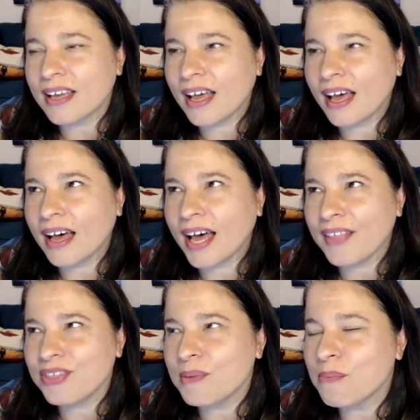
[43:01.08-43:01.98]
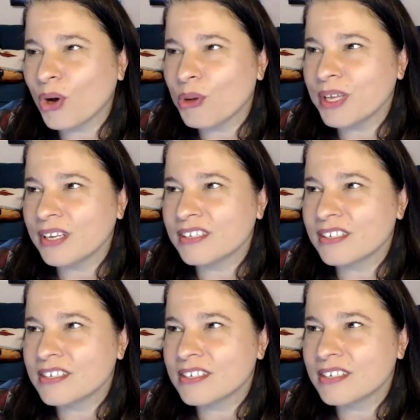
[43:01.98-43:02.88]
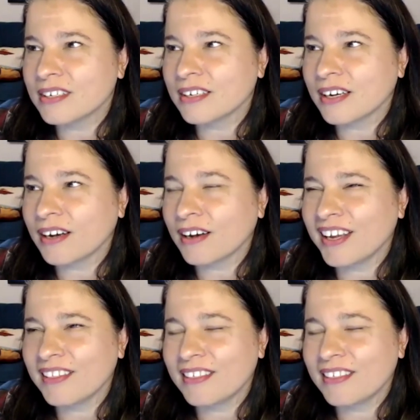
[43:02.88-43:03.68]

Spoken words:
At the moment, I